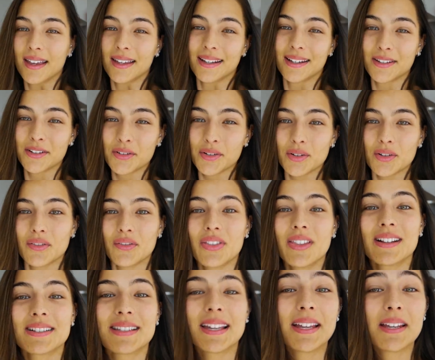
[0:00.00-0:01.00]
And I don't know if
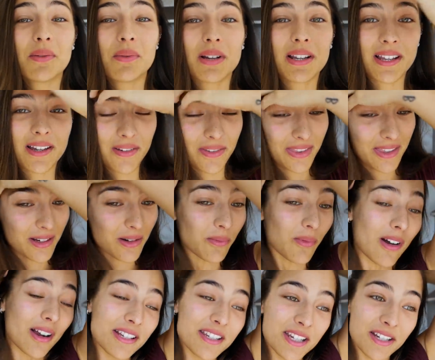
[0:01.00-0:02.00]
there's anyone out there
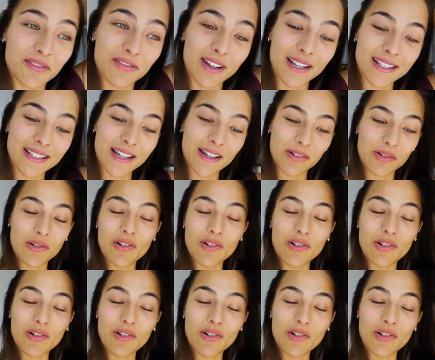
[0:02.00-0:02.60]
watching right now